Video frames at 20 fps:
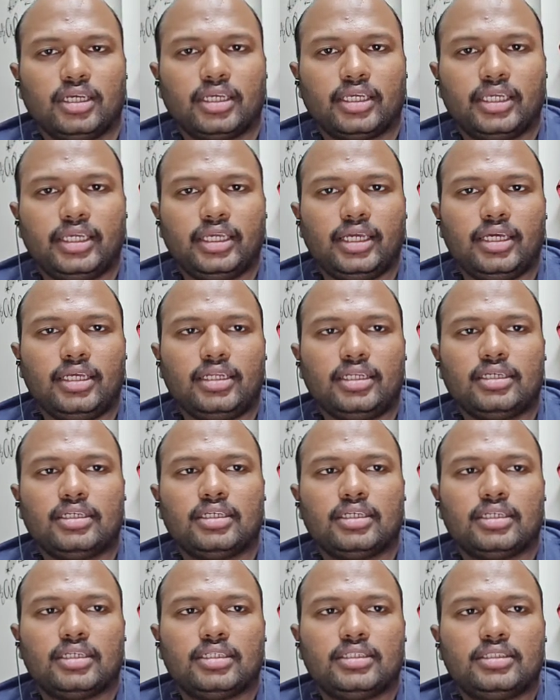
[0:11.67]
Here,
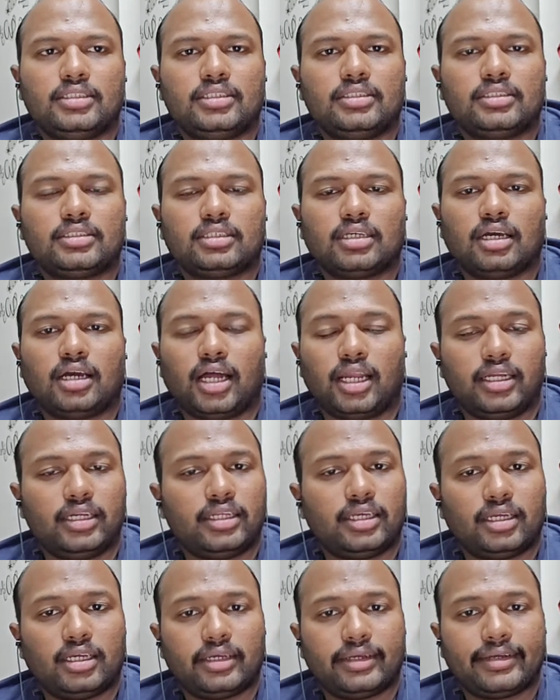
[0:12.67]
in this in
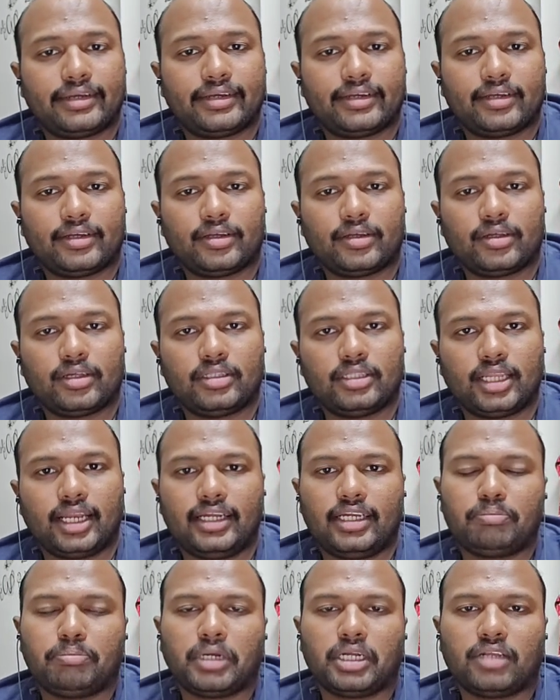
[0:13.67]
the
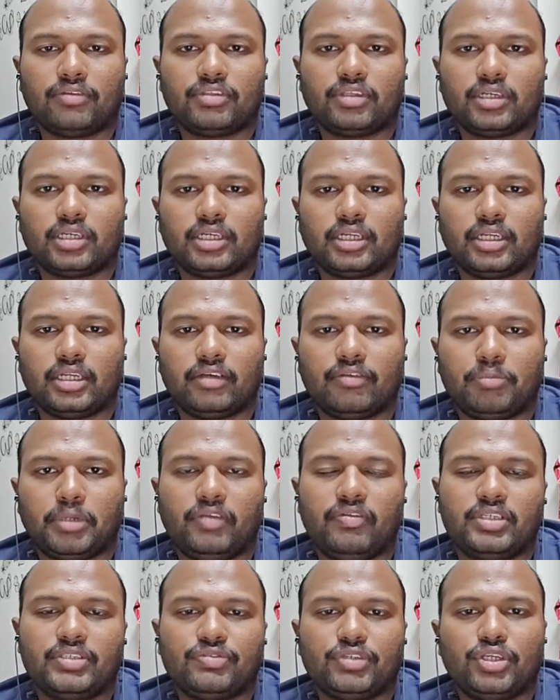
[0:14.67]
later part of the
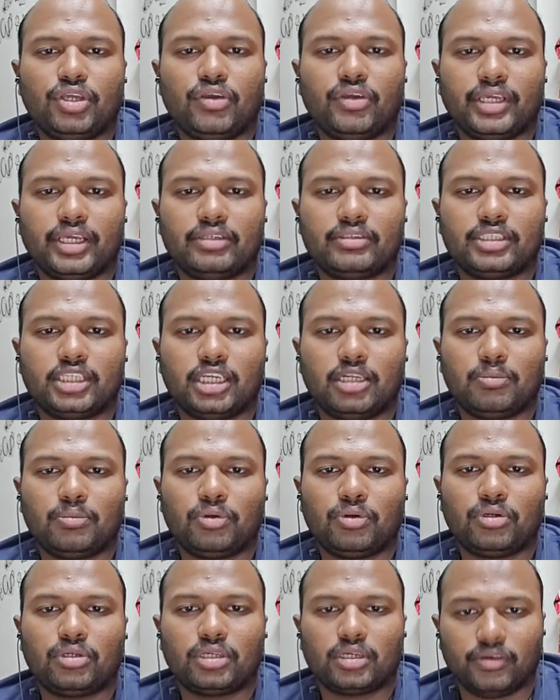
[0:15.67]
previous video, we
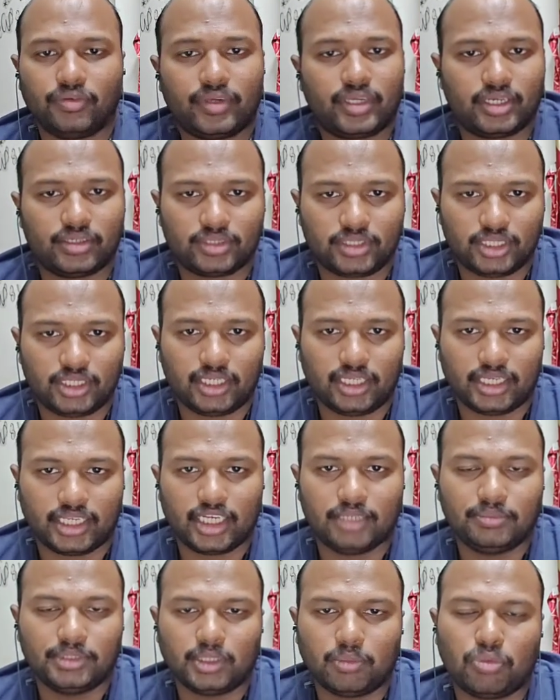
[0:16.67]
have seen a
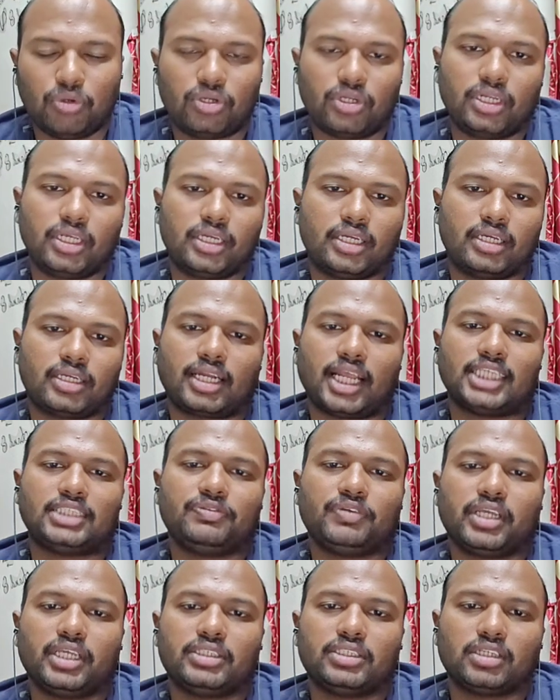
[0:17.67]
glimpse about
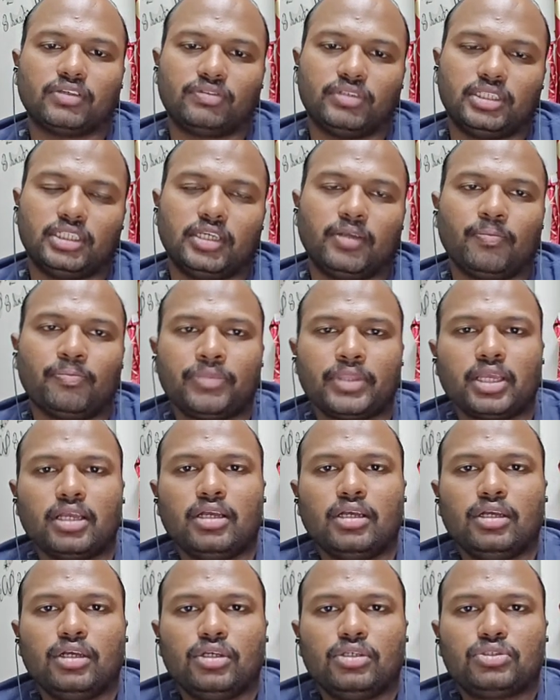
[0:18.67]
classification of welding.
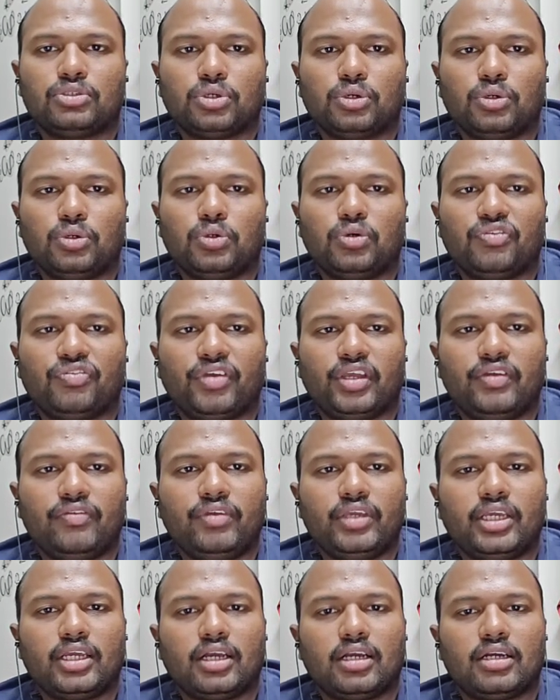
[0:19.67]
So when
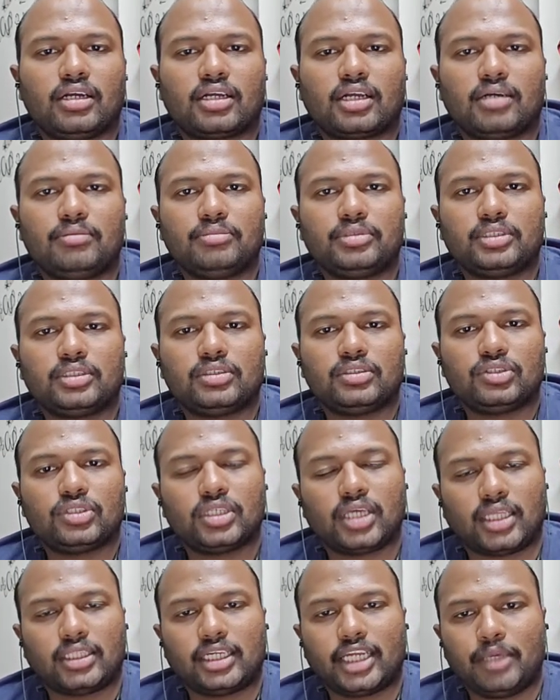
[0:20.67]
we comes into
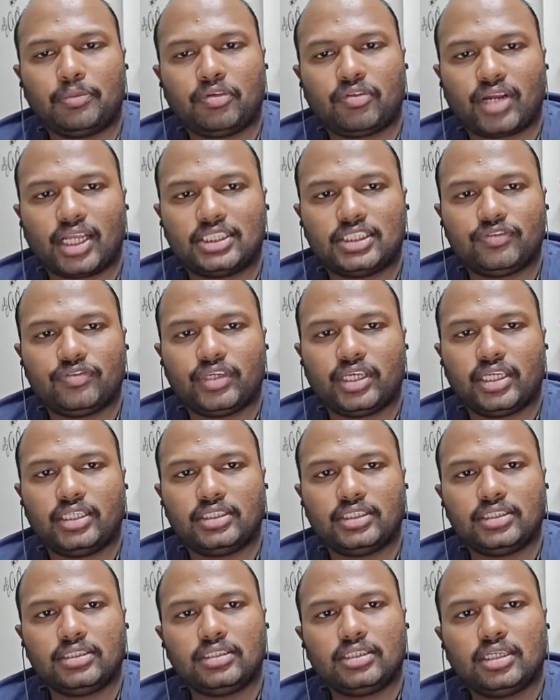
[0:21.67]
the other type of
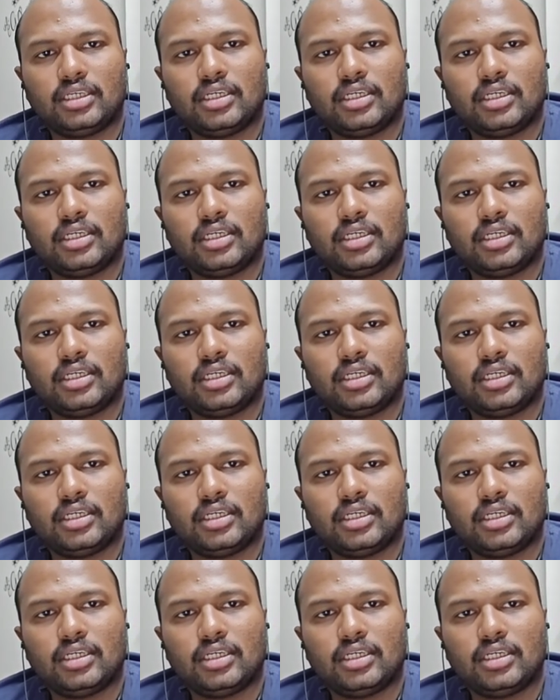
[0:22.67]
classification,